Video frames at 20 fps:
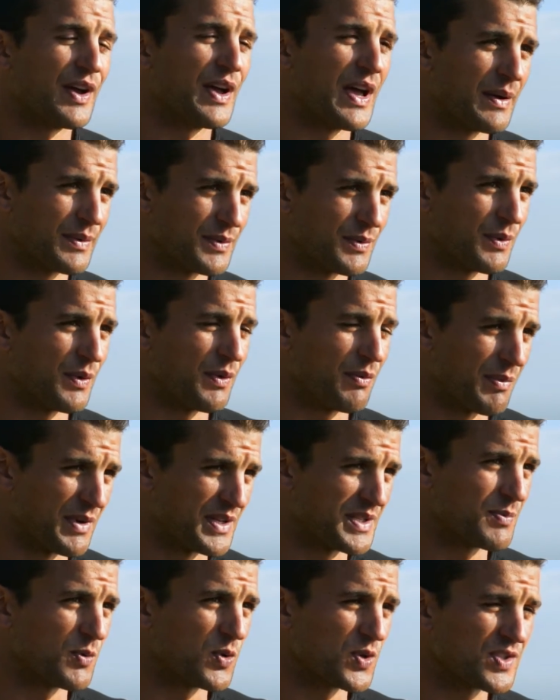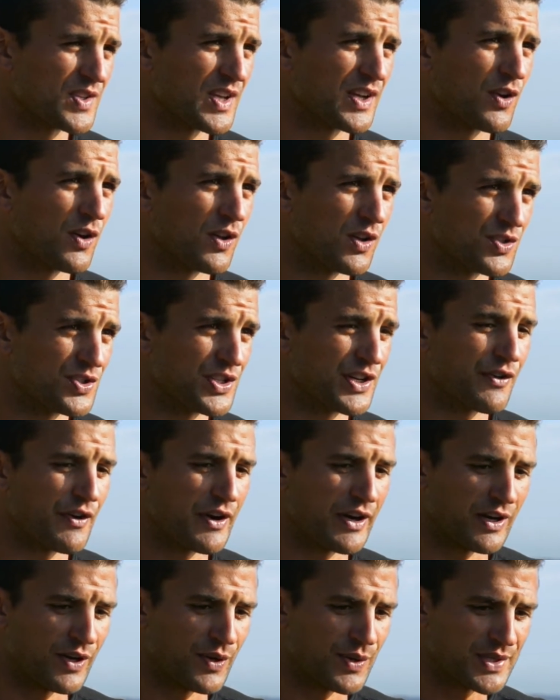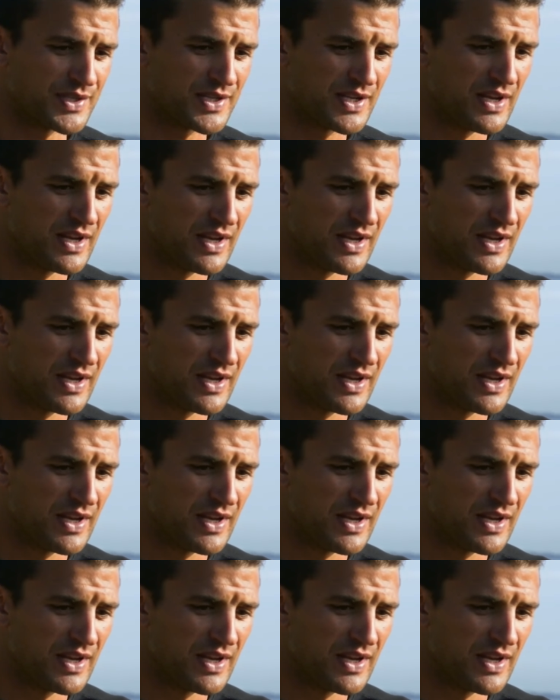who helps me with my sports psychology, Craig Lewis,